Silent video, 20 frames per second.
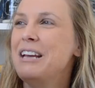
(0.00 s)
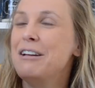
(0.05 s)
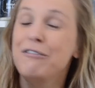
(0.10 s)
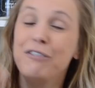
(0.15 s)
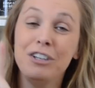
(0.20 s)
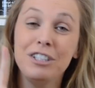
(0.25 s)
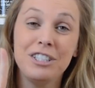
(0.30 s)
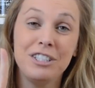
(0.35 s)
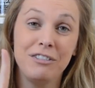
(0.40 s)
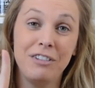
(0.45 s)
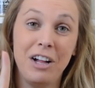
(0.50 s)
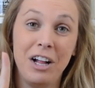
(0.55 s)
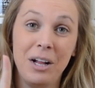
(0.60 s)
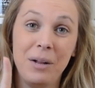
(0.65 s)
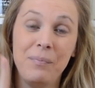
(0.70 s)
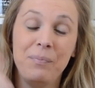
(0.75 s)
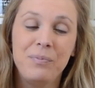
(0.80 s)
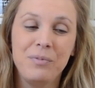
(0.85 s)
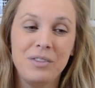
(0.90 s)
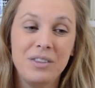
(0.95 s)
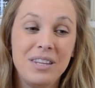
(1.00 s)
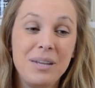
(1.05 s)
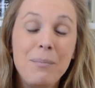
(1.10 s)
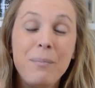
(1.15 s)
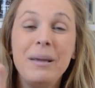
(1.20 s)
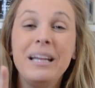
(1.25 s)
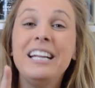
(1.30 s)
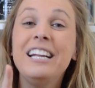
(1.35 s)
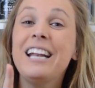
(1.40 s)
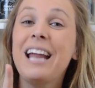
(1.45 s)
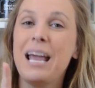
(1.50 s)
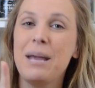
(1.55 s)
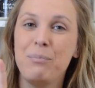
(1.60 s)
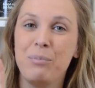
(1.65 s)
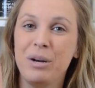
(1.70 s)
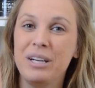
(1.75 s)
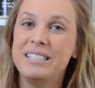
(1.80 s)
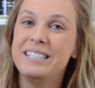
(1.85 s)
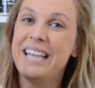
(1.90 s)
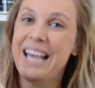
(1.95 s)
First of all, the minute I
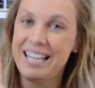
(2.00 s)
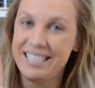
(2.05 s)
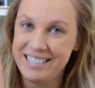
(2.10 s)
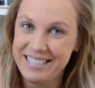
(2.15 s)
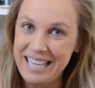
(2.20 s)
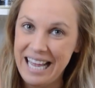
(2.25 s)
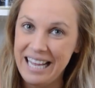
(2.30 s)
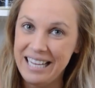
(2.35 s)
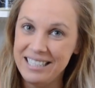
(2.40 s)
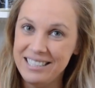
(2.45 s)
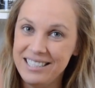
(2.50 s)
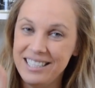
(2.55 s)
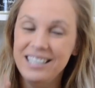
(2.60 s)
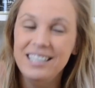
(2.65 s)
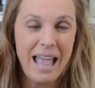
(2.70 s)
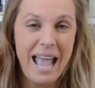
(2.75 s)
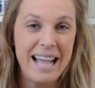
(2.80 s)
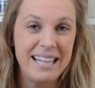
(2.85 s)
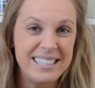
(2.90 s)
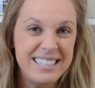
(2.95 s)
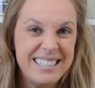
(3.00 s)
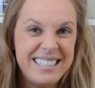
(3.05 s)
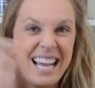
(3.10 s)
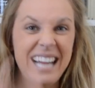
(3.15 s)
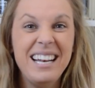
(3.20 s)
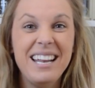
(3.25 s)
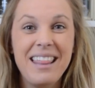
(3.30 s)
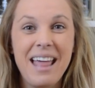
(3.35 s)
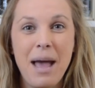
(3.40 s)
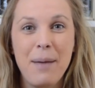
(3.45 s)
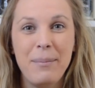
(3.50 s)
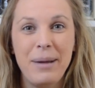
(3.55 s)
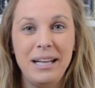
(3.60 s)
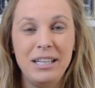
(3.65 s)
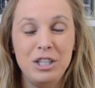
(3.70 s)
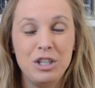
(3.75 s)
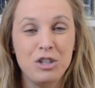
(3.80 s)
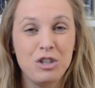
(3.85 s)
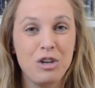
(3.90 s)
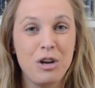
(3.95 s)
press send and send that
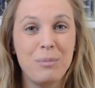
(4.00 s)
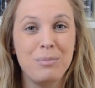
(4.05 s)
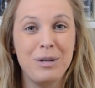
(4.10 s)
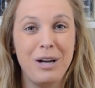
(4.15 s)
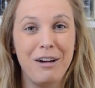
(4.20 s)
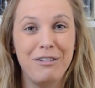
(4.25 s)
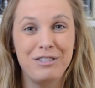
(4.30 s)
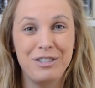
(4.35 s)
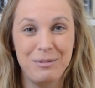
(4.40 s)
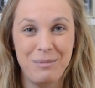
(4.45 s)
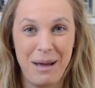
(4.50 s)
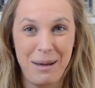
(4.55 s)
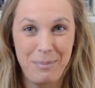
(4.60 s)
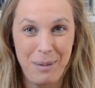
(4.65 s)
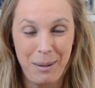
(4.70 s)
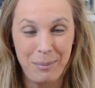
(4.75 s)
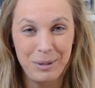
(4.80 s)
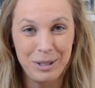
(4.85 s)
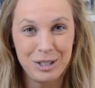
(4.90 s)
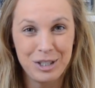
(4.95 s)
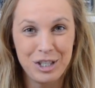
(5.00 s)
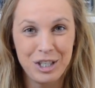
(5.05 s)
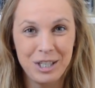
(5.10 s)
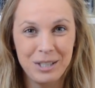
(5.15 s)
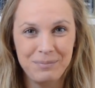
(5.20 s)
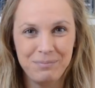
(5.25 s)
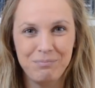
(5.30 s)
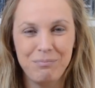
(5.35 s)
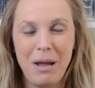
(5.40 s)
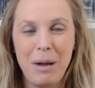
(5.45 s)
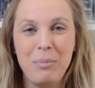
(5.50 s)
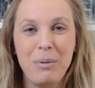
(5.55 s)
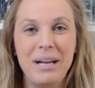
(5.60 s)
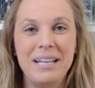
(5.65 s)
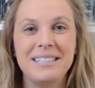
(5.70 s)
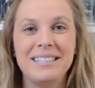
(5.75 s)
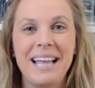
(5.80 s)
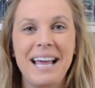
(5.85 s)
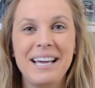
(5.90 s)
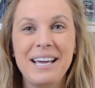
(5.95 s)
manuscript off to my publisher, my
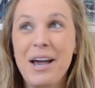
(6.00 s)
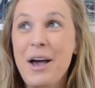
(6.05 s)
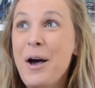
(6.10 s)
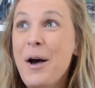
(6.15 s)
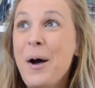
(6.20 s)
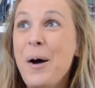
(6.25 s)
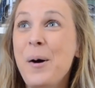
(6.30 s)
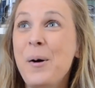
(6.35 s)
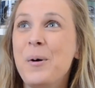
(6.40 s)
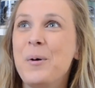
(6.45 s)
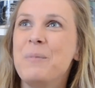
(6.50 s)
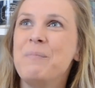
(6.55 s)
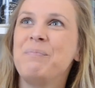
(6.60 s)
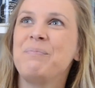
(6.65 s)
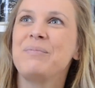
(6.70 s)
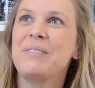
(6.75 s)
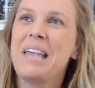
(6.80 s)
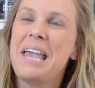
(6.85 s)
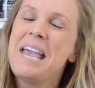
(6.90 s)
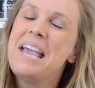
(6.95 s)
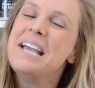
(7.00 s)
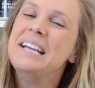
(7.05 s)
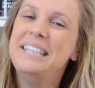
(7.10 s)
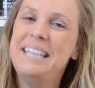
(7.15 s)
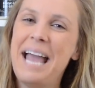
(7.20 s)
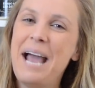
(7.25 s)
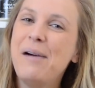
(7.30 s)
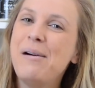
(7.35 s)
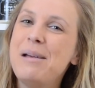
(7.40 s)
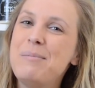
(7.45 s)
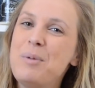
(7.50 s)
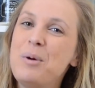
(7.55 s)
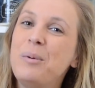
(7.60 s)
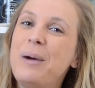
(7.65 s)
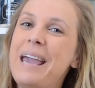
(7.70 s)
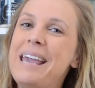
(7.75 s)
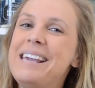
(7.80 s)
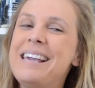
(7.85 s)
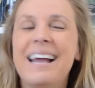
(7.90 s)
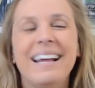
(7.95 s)
brain's like, oh, now I'm
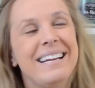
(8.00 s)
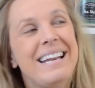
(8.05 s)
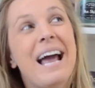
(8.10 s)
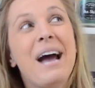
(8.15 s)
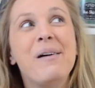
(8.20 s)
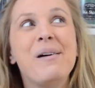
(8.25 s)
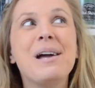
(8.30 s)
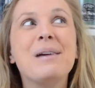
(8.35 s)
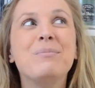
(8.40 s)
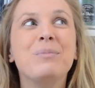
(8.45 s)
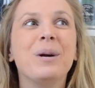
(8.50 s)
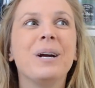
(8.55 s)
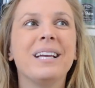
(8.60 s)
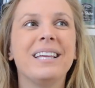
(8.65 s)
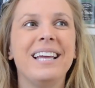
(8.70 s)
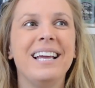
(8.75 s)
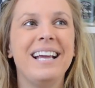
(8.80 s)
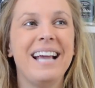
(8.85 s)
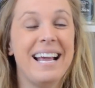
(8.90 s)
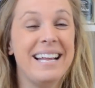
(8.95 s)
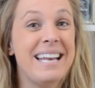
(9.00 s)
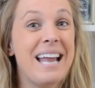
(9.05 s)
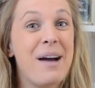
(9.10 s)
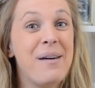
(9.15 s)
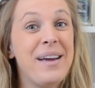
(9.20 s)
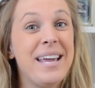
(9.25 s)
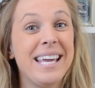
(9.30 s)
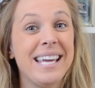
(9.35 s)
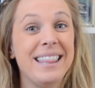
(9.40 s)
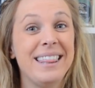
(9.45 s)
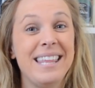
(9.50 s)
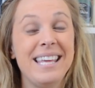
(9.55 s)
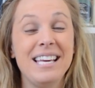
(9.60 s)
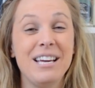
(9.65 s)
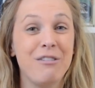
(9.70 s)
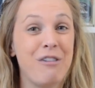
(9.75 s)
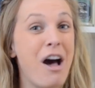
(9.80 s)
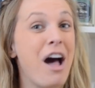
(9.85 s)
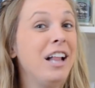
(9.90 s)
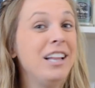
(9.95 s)
awake and now I'm working and now I can think
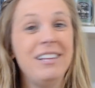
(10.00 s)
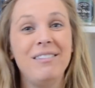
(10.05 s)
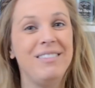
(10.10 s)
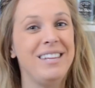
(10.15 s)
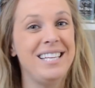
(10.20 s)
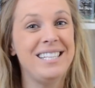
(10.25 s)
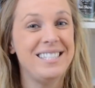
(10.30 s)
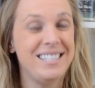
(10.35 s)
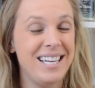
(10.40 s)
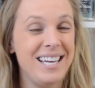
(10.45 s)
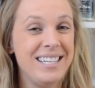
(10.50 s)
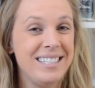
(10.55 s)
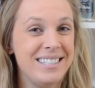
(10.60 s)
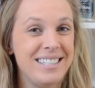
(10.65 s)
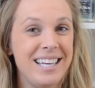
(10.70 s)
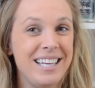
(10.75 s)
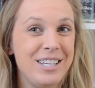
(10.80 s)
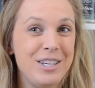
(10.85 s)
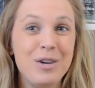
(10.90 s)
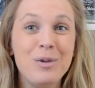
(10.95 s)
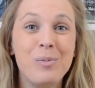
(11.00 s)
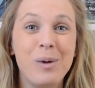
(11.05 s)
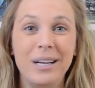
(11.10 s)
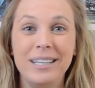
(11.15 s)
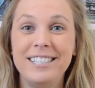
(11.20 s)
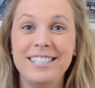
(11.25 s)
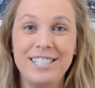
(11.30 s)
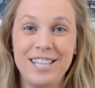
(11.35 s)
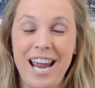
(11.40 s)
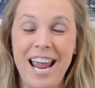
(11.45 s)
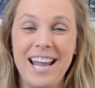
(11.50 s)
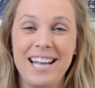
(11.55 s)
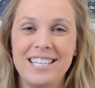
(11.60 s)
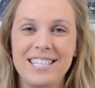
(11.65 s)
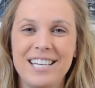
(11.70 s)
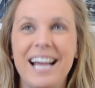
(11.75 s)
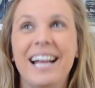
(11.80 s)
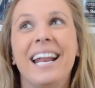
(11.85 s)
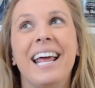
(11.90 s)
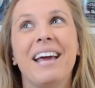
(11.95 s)
of all of these things that you want to
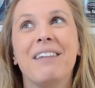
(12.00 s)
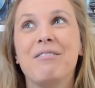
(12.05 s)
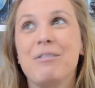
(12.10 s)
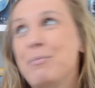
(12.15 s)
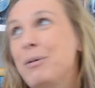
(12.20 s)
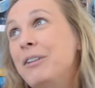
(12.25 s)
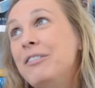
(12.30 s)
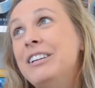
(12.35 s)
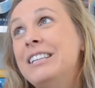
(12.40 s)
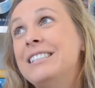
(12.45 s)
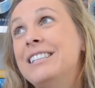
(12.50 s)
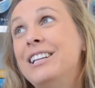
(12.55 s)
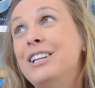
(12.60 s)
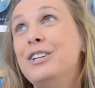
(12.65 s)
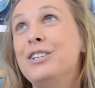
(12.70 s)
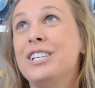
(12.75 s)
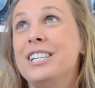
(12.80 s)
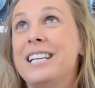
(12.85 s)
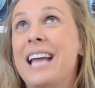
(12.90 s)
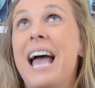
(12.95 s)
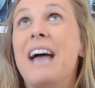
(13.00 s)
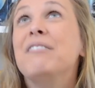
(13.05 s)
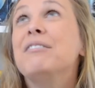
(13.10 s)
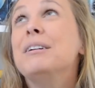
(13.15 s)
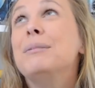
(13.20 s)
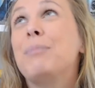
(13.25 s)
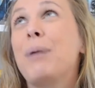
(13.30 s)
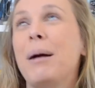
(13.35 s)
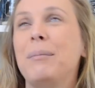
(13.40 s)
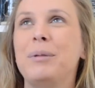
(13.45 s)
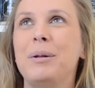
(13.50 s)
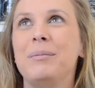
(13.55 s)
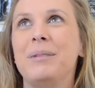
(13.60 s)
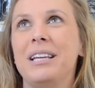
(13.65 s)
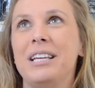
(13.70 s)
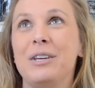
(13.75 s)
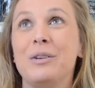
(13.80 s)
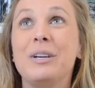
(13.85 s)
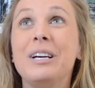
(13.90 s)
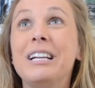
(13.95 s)
change, and I have the perfect solution to every problem
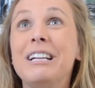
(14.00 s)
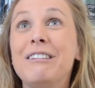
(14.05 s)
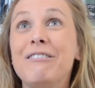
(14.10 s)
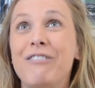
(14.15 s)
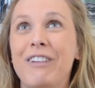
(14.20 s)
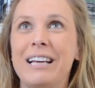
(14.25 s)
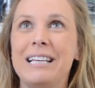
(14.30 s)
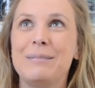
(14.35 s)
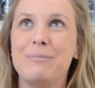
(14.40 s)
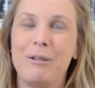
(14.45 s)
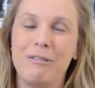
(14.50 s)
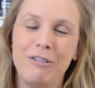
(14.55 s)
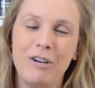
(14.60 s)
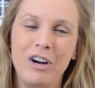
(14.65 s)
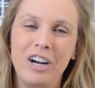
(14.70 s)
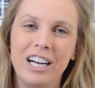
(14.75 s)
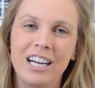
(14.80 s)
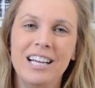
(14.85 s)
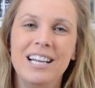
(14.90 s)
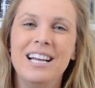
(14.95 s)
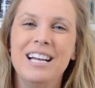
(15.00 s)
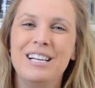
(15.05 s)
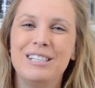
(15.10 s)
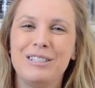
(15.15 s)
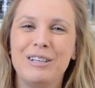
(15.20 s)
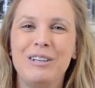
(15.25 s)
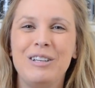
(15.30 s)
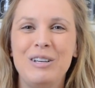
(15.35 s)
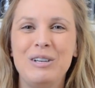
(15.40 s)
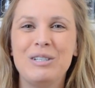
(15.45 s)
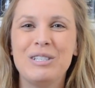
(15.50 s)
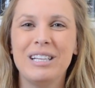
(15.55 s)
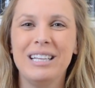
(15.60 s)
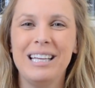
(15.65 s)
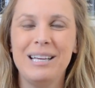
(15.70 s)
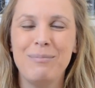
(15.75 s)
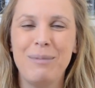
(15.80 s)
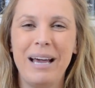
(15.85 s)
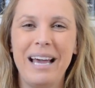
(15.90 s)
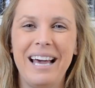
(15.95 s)
that you couldn't fix before. So
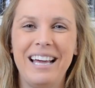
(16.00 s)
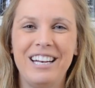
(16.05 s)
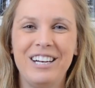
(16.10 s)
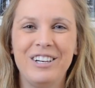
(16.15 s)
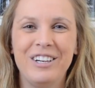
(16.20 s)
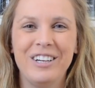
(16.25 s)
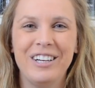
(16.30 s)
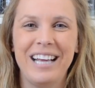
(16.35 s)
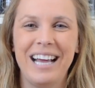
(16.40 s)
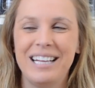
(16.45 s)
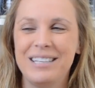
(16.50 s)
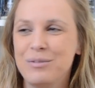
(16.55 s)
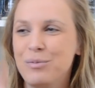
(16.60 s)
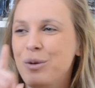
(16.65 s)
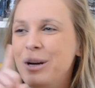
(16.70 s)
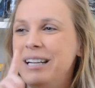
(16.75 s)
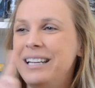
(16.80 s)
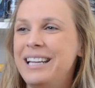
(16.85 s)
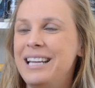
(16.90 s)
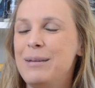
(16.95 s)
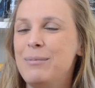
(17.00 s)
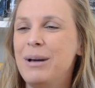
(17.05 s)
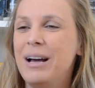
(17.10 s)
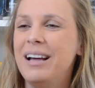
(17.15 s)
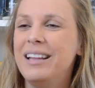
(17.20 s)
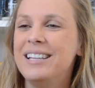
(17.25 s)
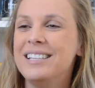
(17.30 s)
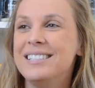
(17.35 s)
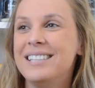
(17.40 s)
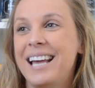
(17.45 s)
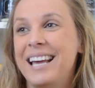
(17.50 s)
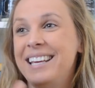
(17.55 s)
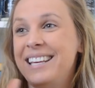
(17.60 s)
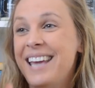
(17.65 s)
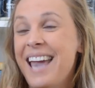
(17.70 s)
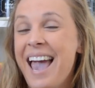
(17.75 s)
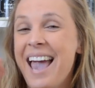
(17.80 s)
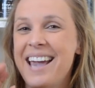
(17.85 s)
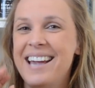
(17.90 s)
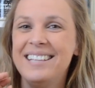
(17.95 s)
usually my editor gets one email that's like,
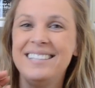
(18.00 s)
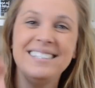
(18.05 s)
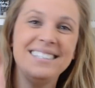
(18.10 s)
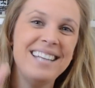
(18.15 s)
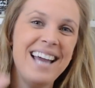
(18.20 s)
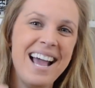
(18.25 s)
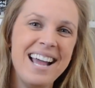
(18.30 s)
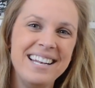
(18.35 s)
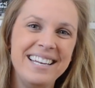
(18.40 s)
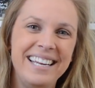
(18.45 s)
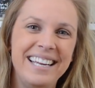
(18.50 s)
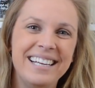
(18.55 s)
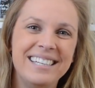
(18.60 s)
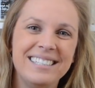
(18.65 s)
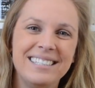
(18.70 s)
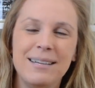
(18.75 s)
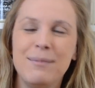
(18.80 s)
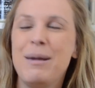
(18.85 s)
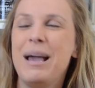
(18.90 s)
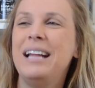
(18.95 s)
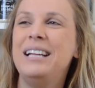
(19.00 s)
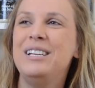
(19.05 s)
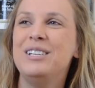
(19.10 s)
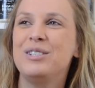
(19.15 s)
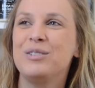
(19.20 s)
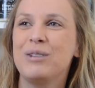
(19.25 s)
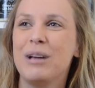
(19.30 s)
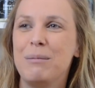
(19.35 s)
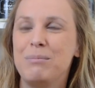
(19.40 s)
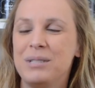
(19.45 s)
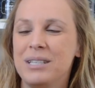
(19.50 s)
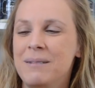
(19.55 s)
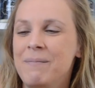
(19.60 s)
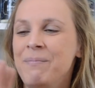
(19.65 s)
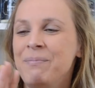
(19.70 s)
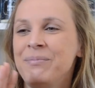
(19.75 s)
yay, it's done, here's the manuscript.